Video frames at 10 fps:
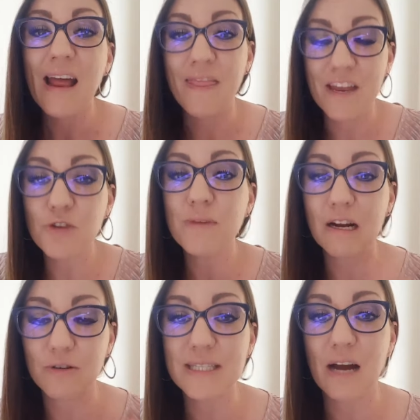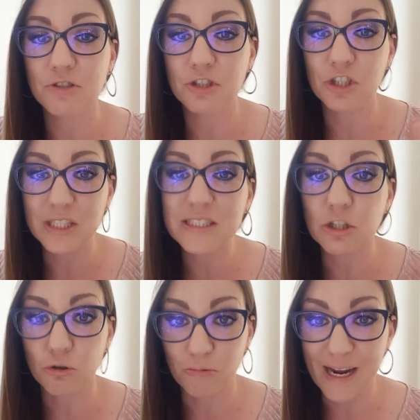And then you narrow it down to good
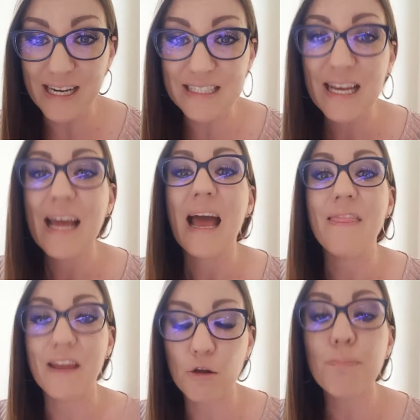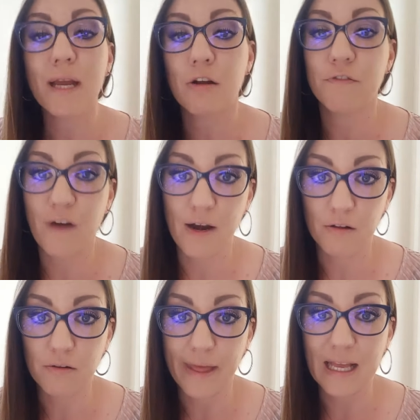to great. And then you pick your
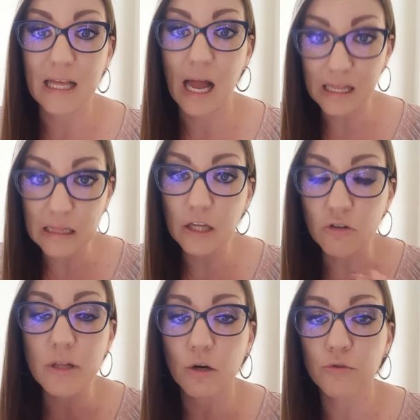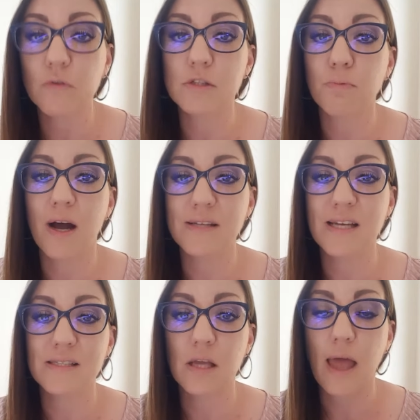final. I literally go through this
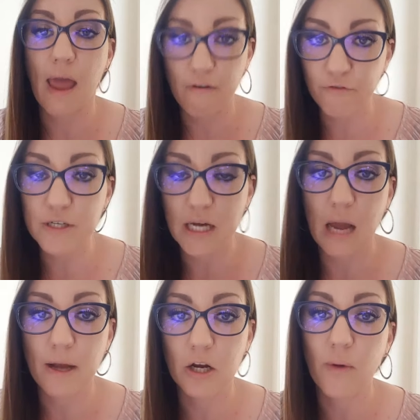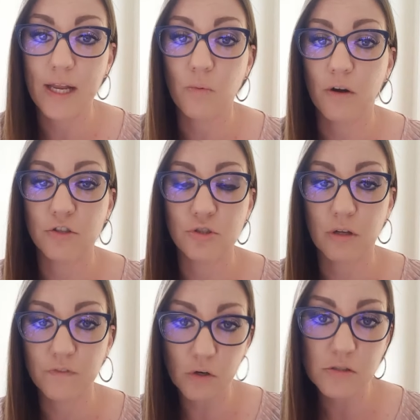process every time I go anywhere.
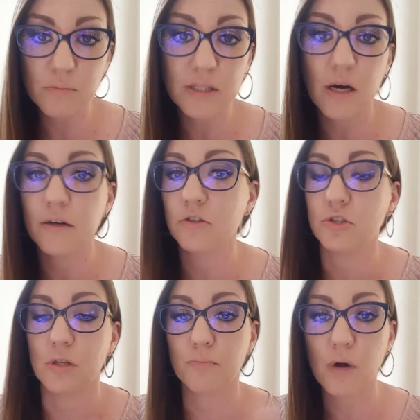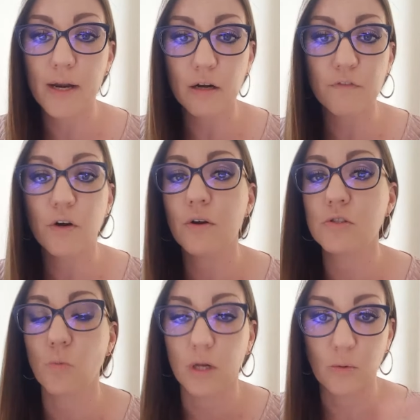Shooting photos of my daughter, shooting product
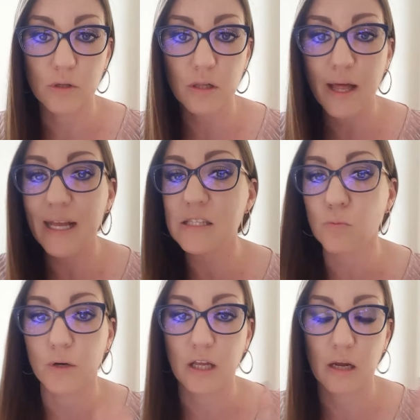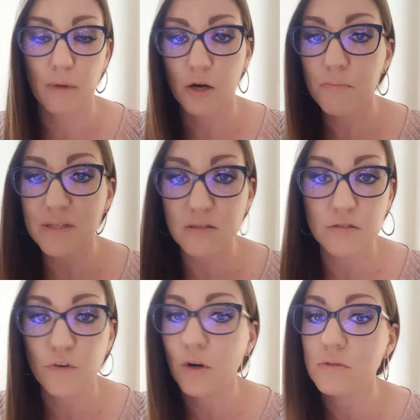photos, working with clients, working on my own
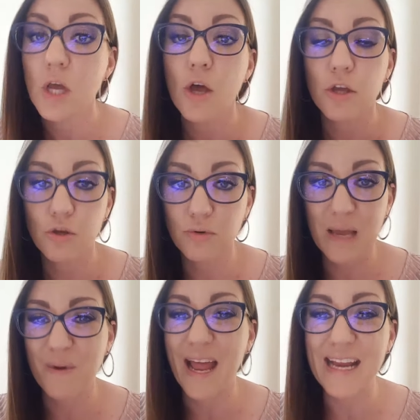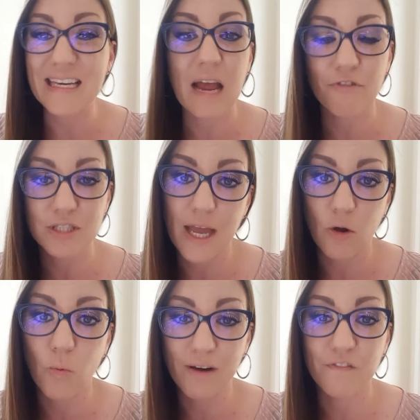business photos, you name it. I never
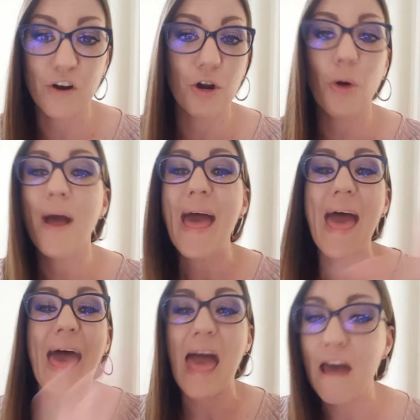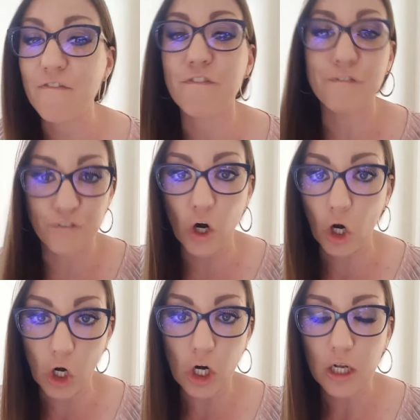take one photo,
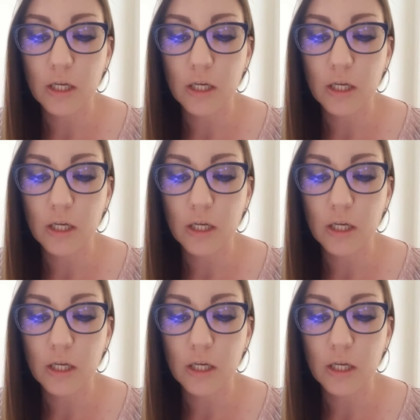ever.